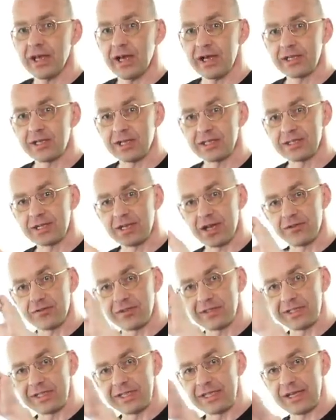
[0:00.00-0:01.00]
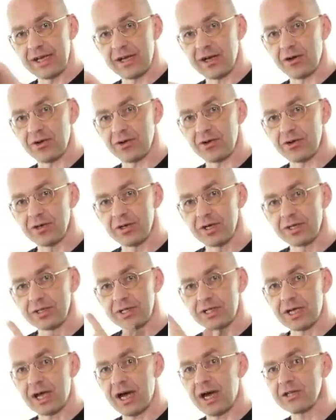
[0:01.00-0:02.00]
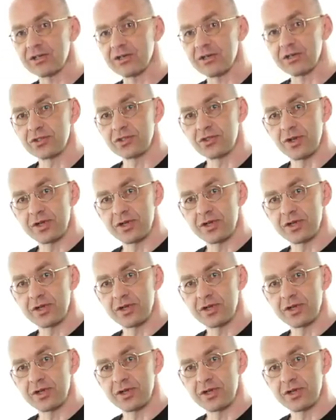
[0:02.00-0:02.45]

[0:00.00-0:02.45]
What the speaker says: And you can kind of see how the cardioid